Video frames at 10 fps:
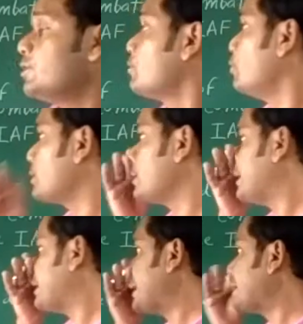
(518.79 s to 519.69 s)
your book.
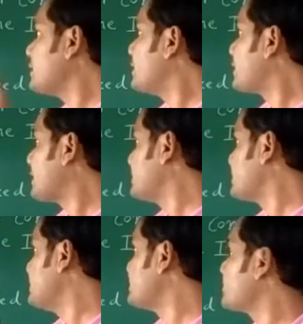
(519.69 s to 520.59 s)
That
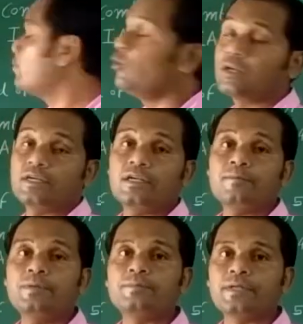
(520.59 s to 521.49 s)
range is
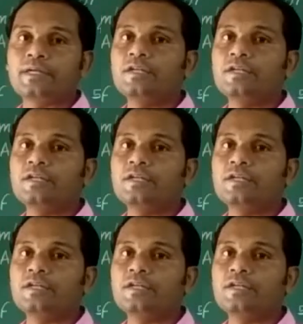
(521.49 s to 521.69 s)
450